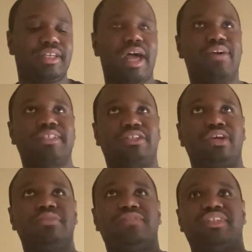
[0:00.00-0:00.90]
Now, as in
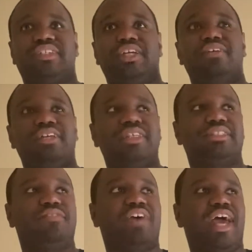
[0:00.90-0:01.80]
terms of a tier list
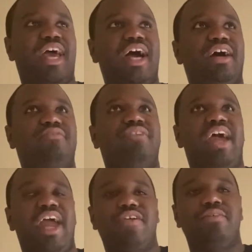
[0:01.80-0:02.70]
of
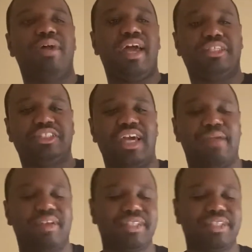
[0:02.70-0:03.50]
harem ecchi anime,